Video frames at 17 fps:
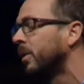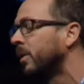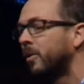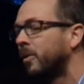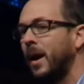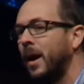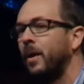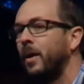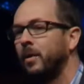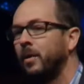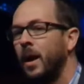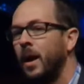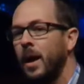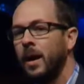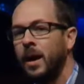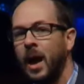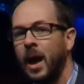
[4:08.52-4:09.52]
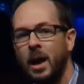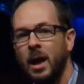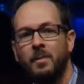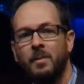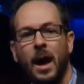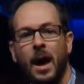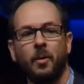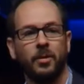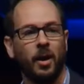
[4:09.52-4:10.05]
in the ground came
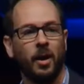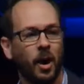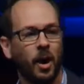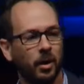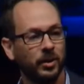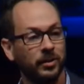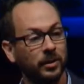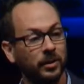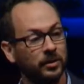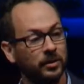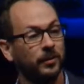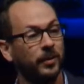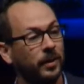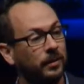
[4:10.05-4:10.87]
back with a harvest, because if